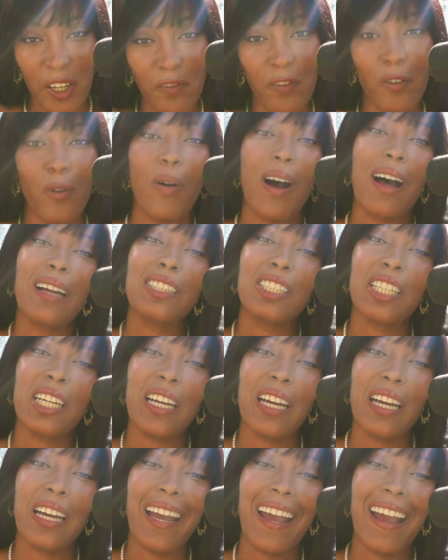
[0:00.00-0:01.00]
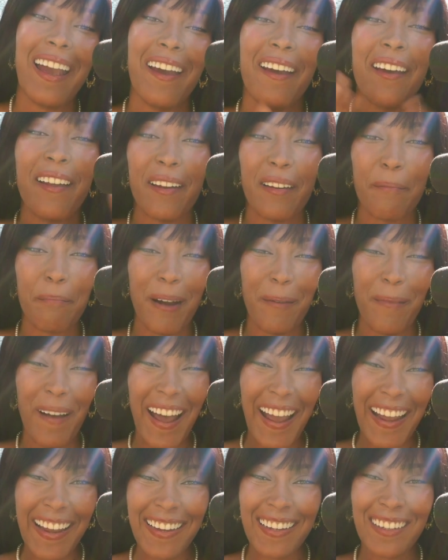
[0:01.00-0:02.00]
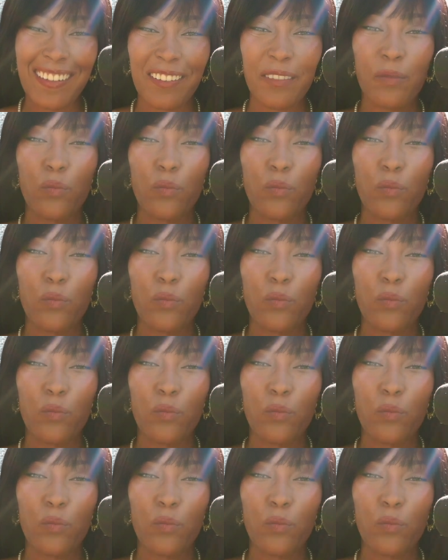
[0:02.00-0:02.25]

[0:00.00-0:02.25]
you for watching, and bye-bye.